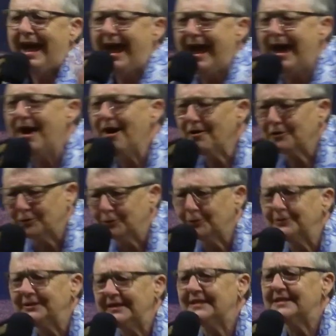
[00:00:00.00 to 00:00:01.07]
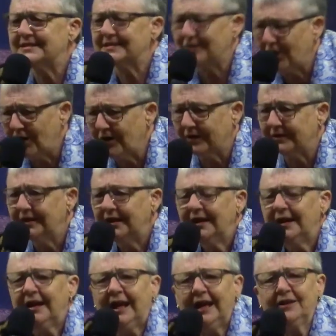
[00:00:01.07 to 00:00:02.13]
How good is God?
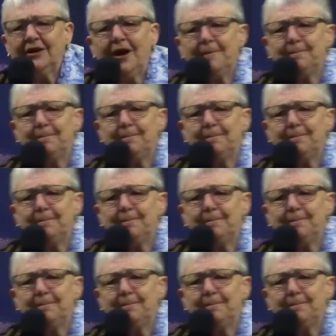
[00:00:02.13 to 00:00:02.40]
And